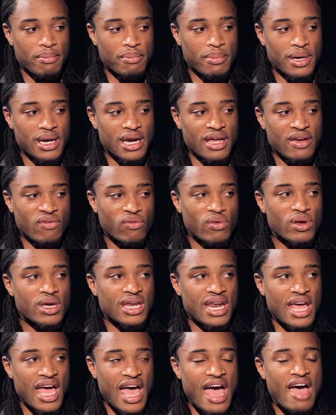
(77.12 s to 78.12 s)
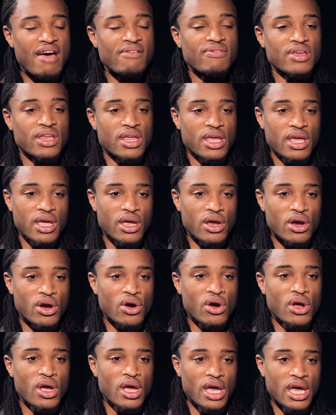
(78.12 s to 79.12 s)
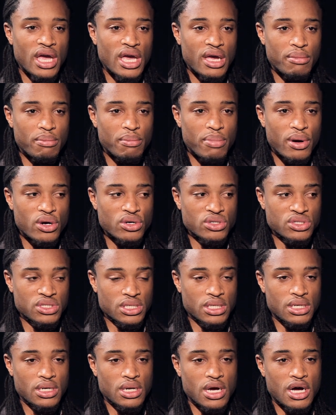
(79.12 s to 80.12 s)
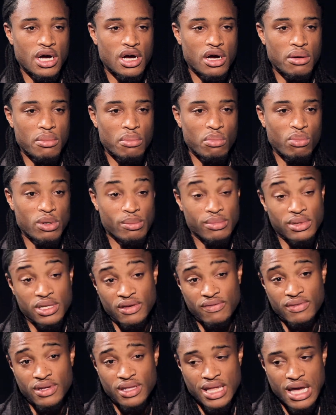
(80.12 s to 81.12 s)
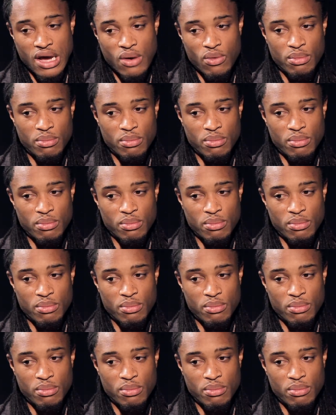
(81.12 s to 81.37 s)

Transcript: But if we could have it here in person, we believe that that